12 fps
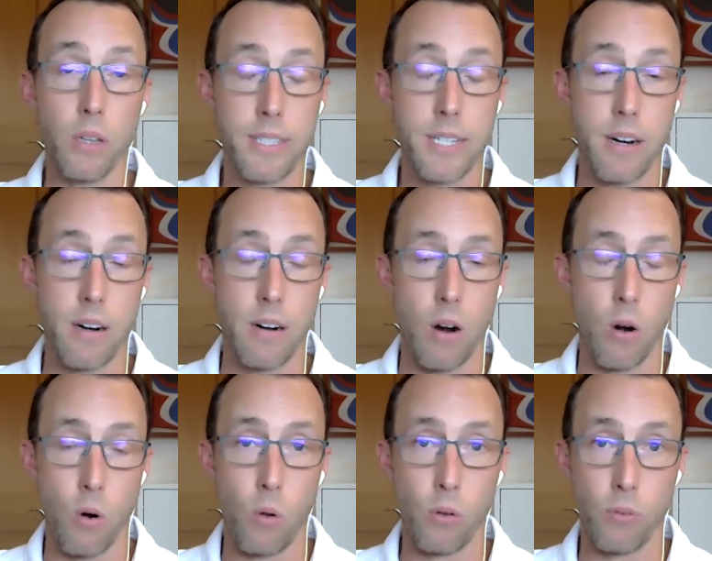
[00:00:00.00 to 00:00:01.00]
looked at
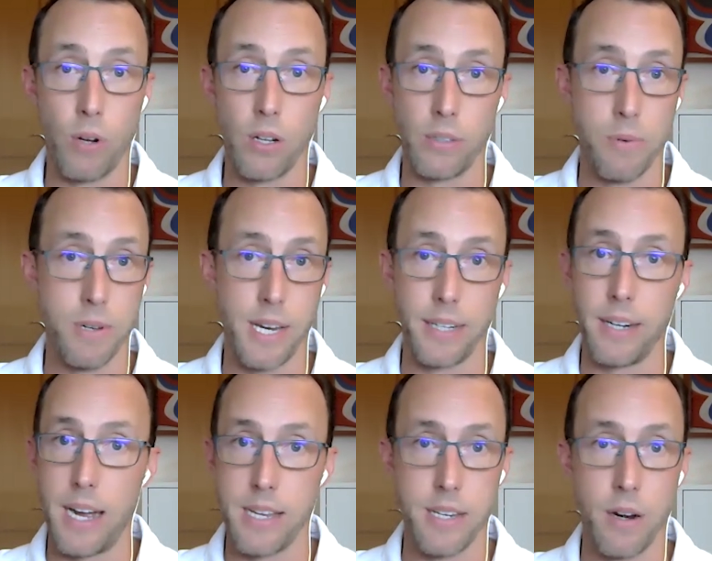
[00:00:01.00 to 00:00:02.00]
our old vault and we said,
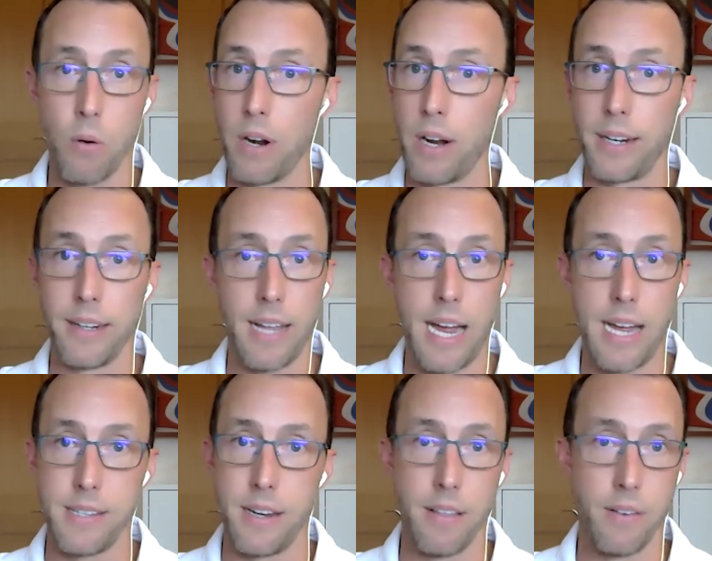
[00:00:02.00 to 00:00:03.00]
guys, we're not going to
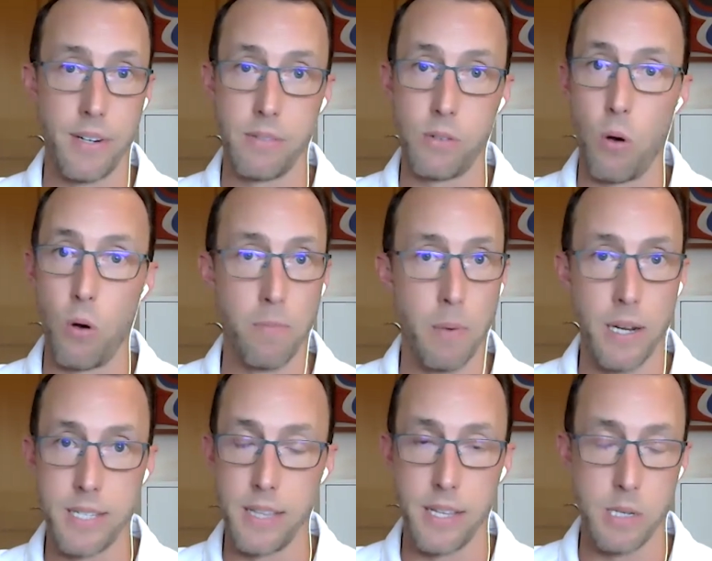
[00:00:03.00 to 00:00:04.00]
last another 12
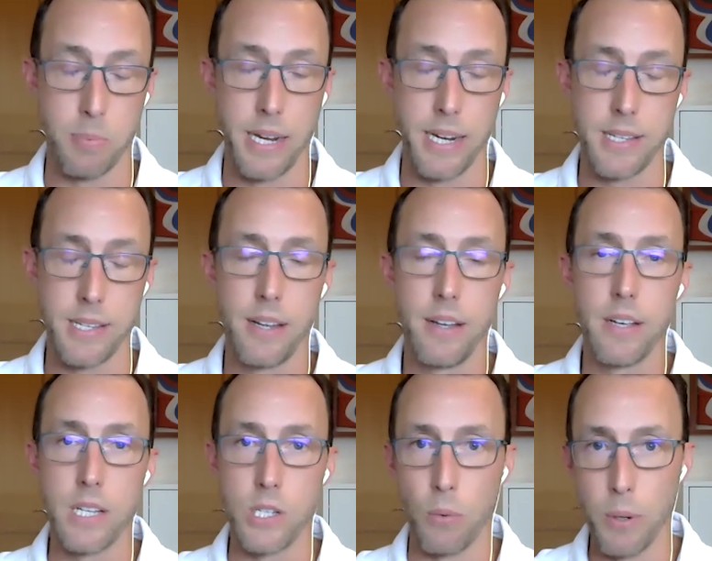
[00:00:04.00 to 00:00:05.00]
months in this place.
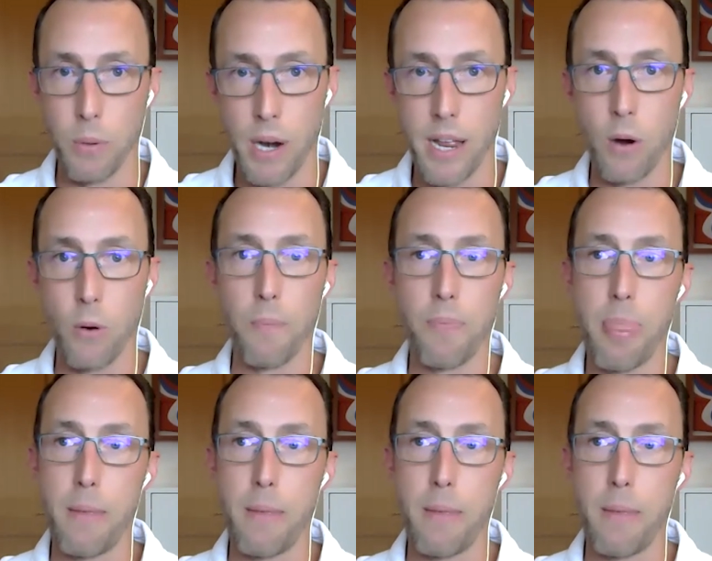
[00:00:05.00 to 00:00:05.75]
So we went out